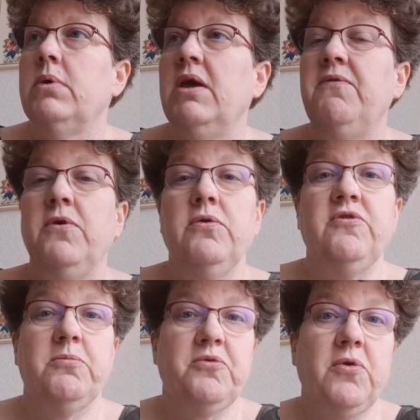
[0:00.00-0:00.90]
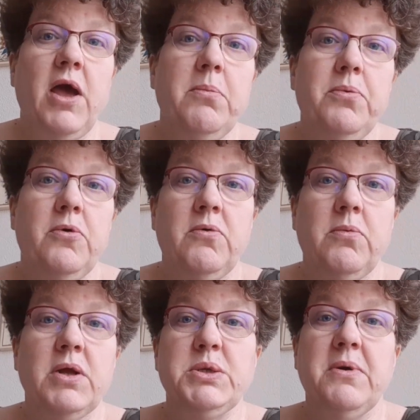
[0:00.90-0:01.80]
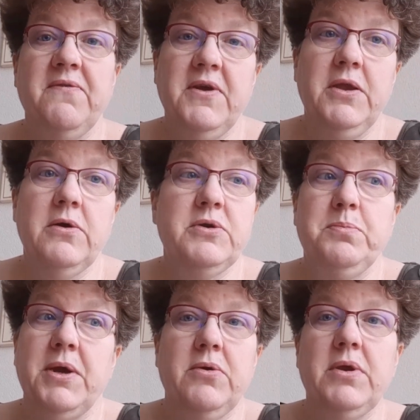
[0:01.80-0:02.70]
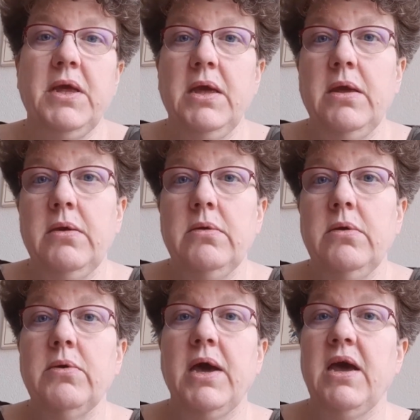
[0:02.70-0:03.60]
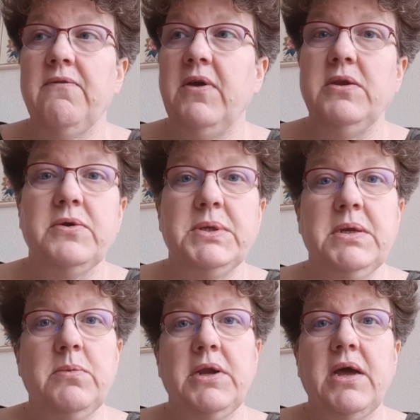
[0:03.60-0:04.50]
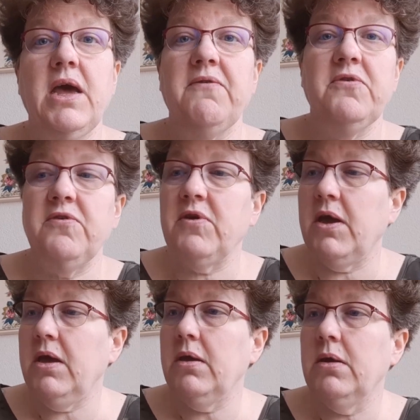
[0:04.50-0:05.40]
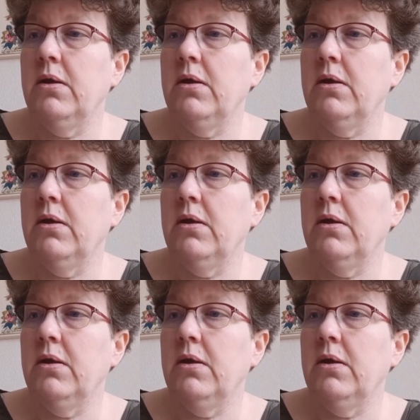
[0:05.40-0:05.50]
If you subscribe or watch my videos, apparently you have interest in what I have to say.